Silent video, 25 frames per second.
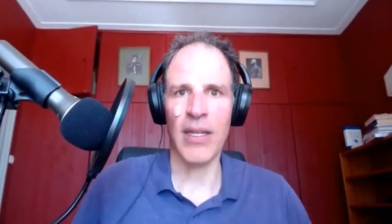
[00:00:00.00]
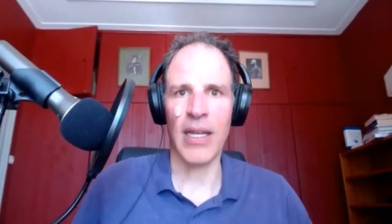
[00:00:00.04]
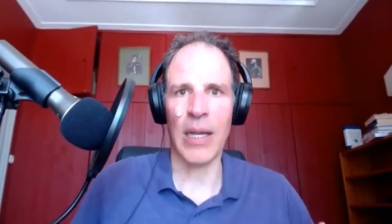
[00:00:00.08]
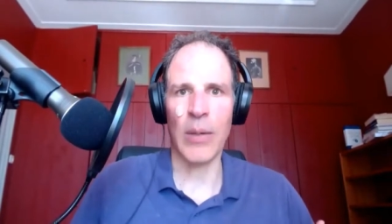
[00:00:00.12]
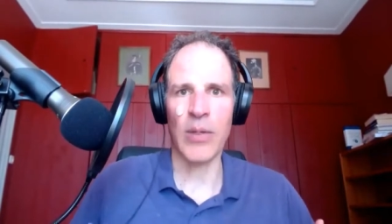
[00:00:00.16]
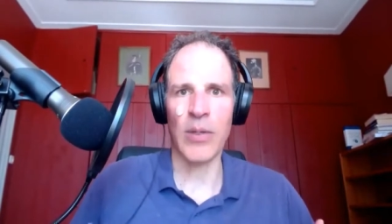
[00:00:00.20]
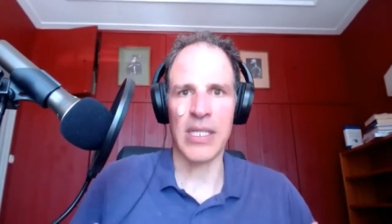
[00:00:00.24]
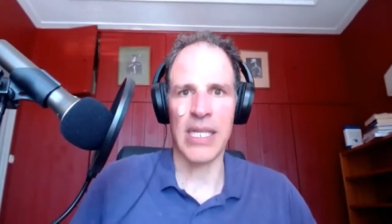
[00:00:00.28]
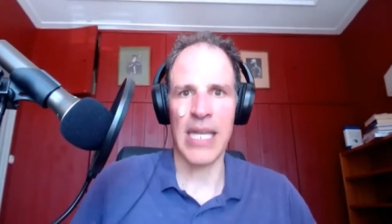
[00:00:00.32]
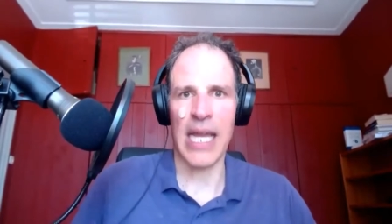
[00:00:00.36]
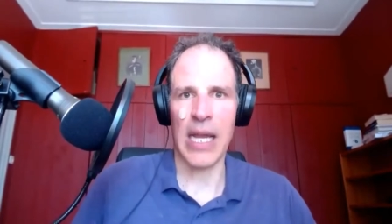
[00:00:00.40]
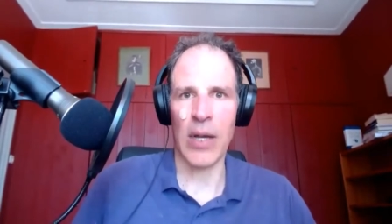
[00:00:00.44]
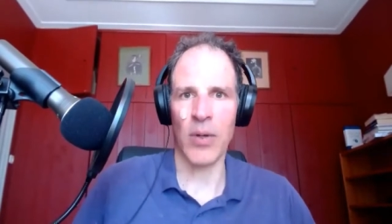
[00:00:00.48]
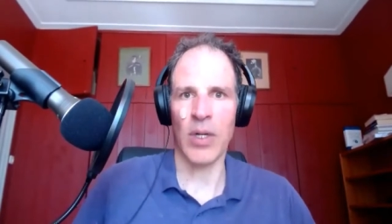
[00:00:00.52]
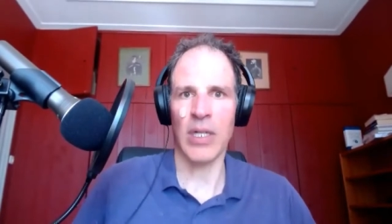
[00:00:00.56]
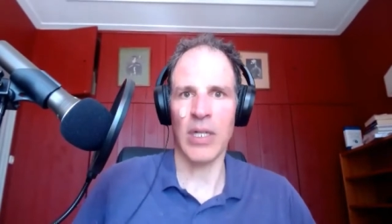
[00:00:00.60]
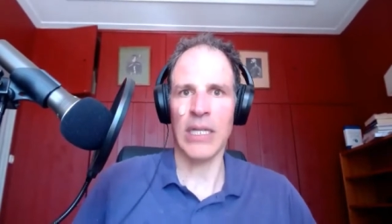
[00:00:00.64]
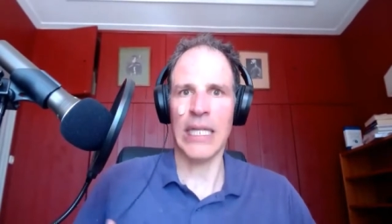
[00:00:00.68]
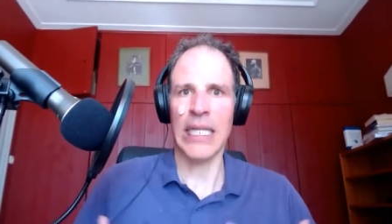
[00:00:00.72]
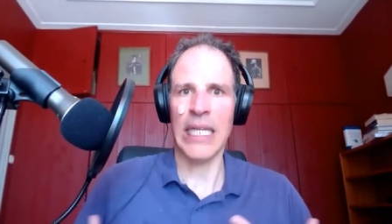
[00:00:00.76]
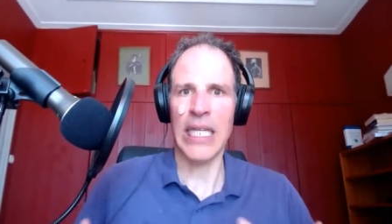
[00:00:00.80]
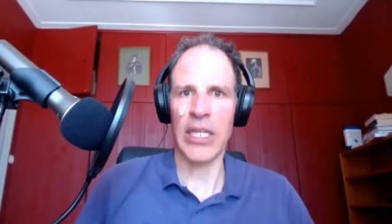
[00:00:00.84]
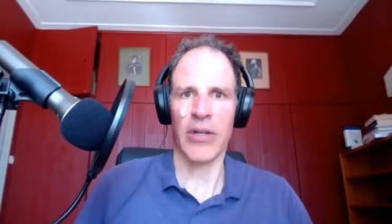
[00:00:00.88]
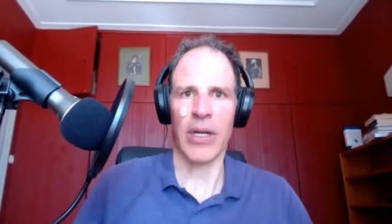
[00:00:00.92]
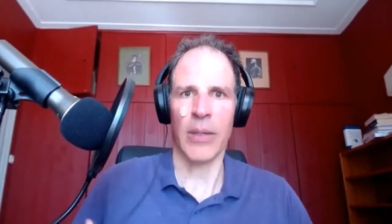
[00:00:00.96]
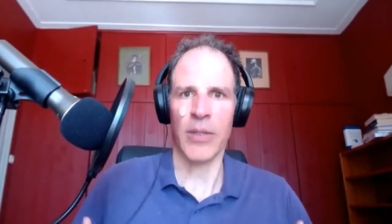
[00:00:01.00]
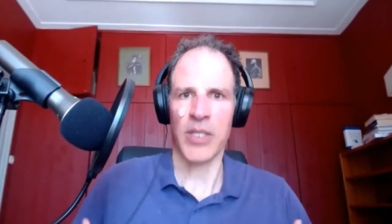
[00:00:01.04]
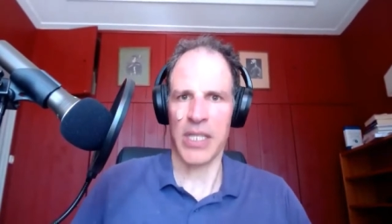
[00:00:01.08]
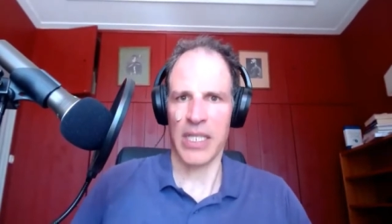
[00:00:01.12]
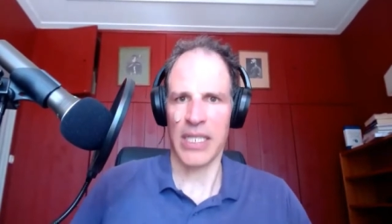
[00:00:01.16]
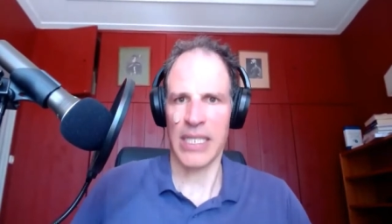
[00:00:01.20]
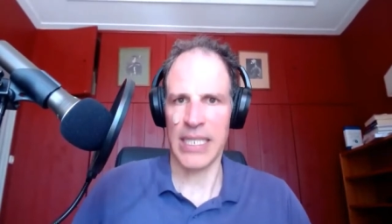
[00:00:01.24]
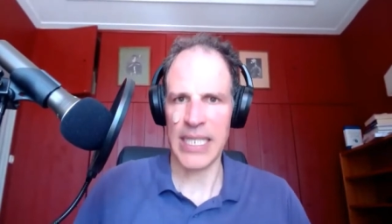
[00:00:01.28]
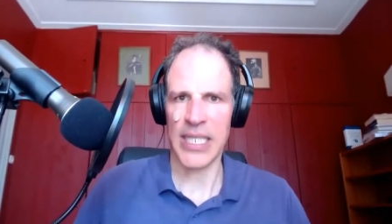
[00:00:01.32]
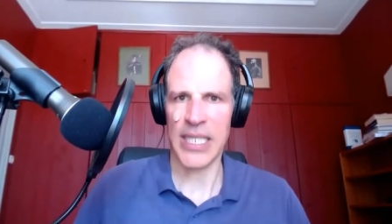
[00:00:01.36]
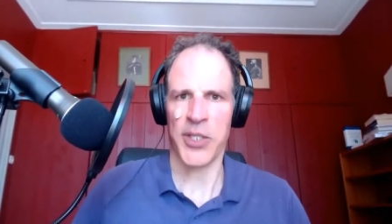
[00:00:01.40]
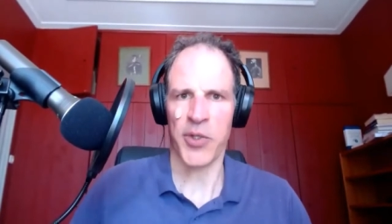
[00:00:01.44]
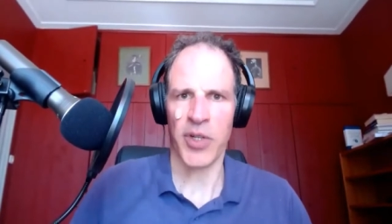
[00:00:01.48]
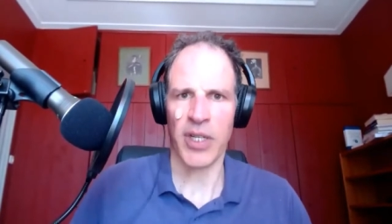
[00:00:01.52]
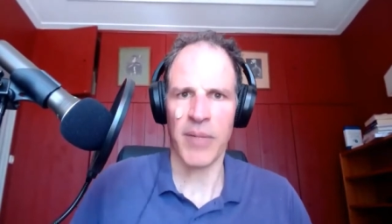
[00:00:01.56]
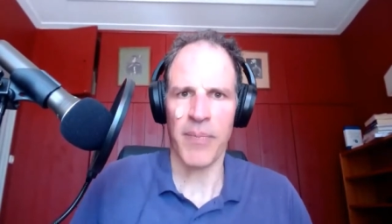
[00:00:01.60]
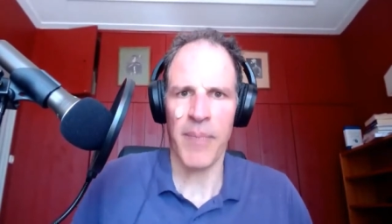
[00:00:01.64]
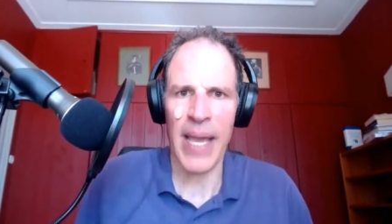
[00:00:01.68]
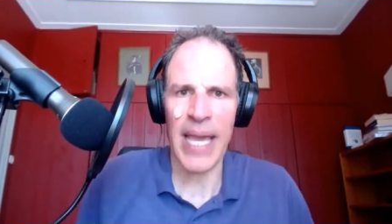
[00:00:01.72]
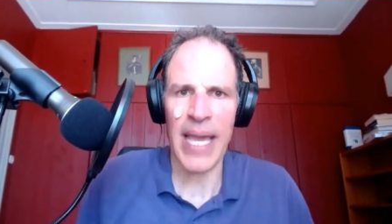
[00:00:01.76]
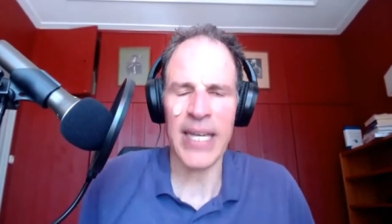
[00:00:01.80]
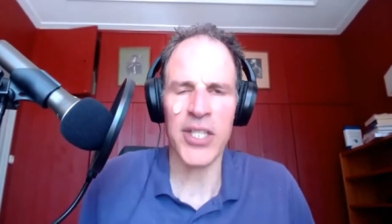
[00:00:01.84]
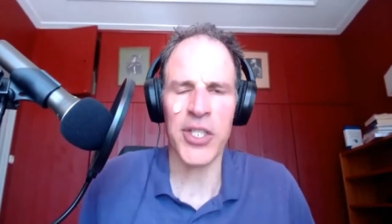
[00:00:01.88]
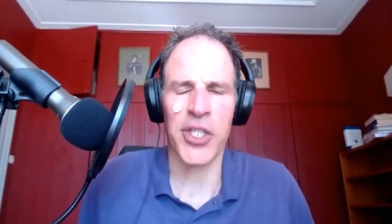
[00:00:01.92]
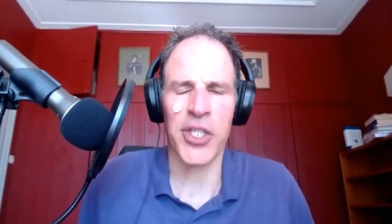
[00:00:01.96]
I was now a leader, I was the district
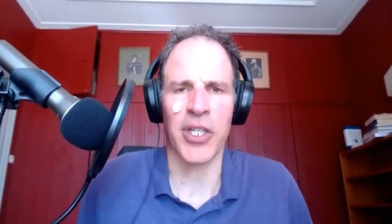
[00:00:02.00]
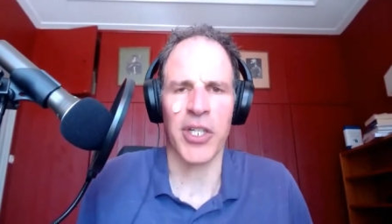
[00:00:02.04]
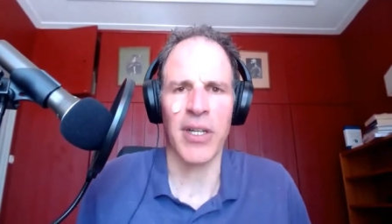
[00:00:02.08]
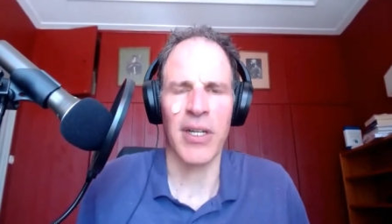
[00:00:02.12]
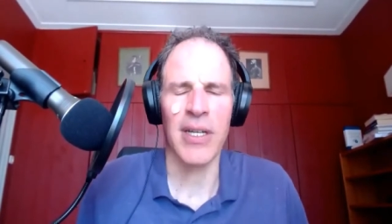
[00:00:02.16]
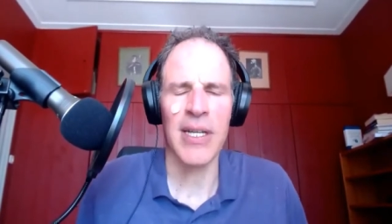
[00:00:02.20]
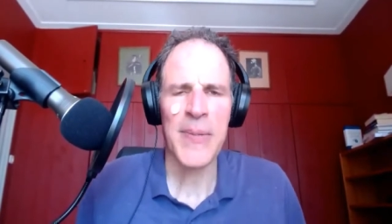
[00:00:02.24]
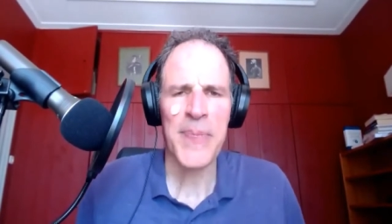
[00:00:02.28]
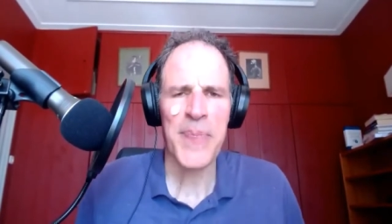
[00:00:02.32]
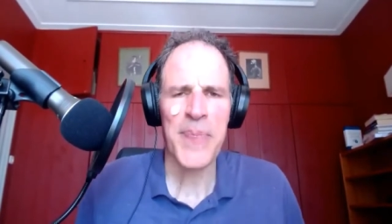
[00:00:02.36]
manager.